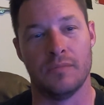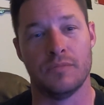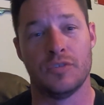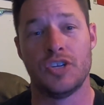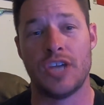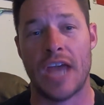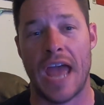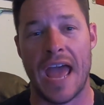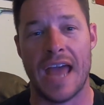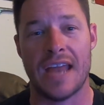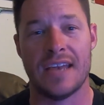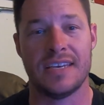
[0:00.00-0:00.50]

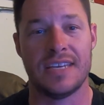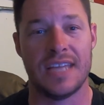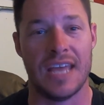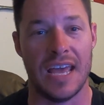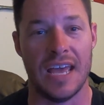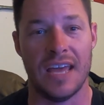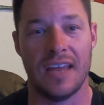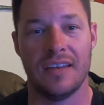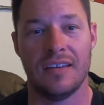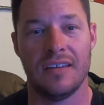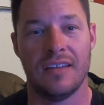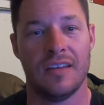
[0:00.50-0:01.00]
Chad
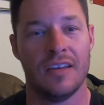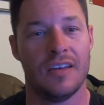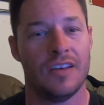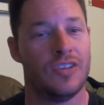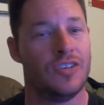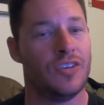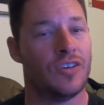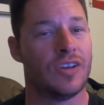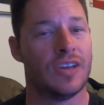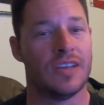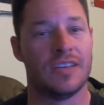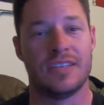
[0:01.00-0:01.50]
10,
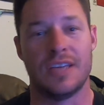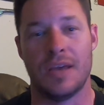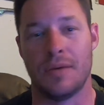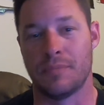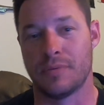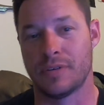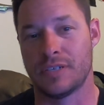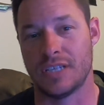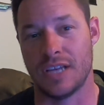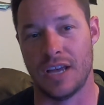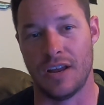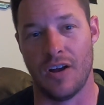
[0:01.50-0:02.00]
you'll get
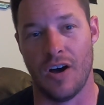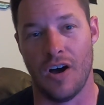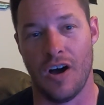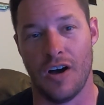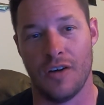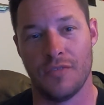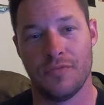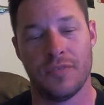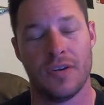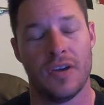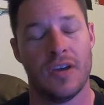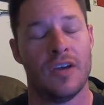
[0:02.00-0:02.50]
10%
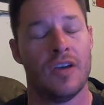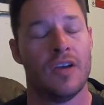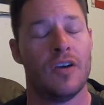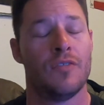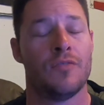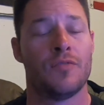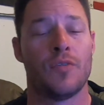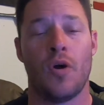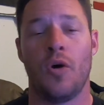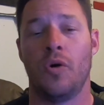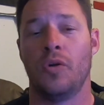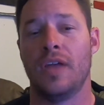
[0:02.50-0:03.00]
off
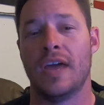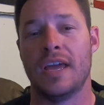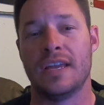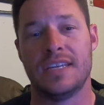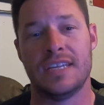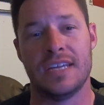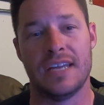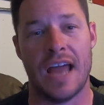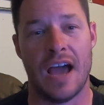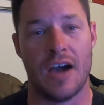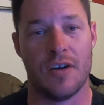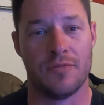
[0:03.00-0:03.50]
for Old
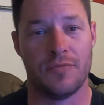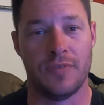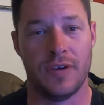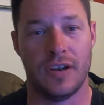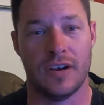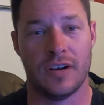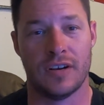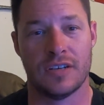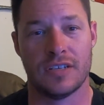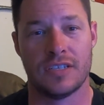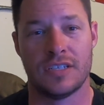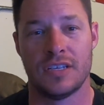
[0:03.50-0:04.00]
18
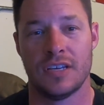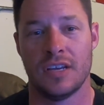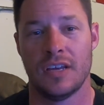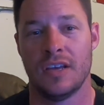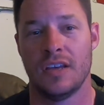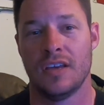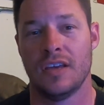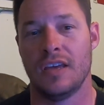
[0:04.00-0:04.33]
Outfitters,